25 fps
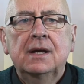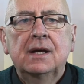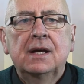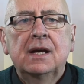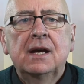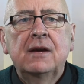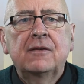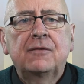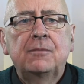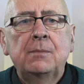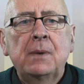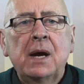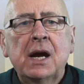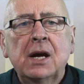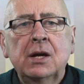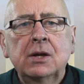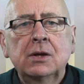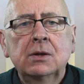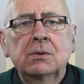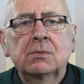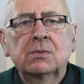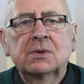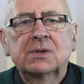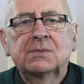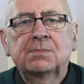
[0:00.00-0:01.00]
If
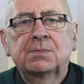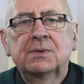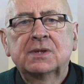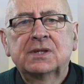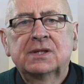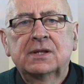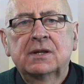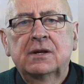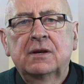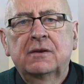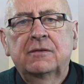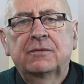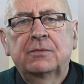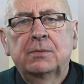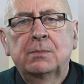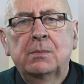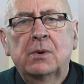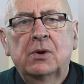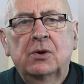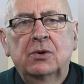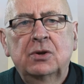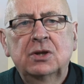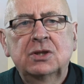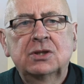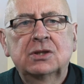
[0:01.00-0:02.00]
Mary was preserved from
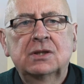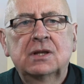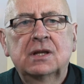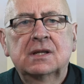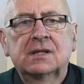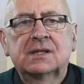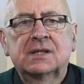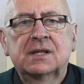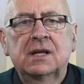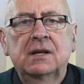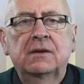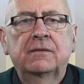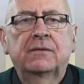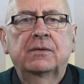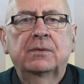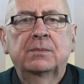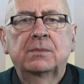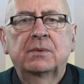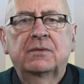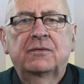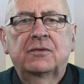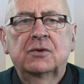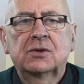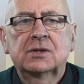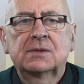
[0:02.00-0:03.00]
original sin from
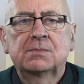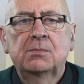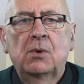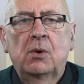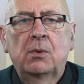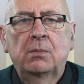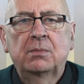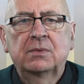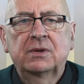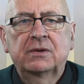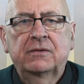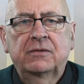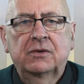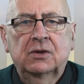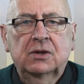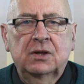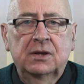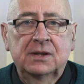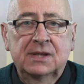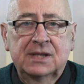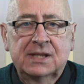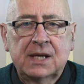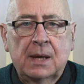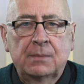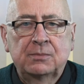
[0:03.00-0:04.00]
the first moment of her
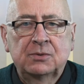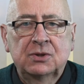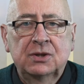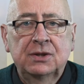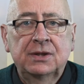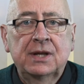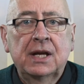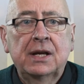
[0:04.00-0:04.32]
conception,